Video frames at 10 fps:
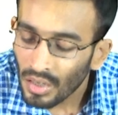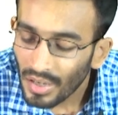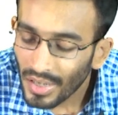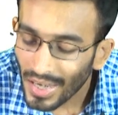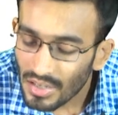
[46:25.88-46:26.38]

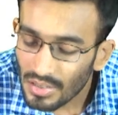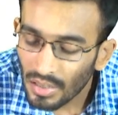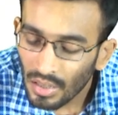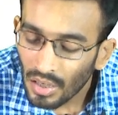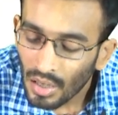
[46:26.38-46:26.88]
Next,
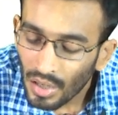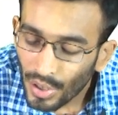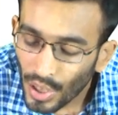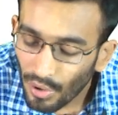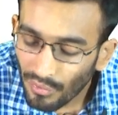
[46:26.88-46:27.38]

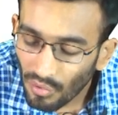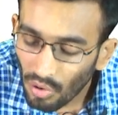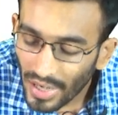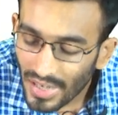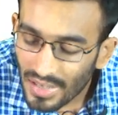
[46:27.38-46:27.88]
give
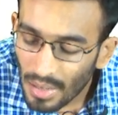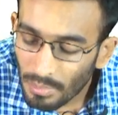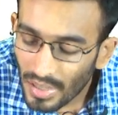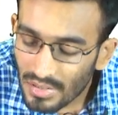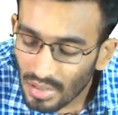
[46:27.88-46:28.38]
4
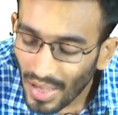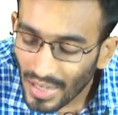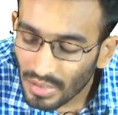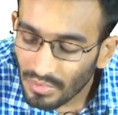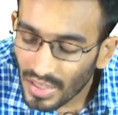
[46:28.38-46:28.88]
examples of
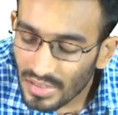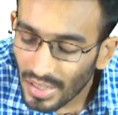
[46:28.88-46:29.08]
activities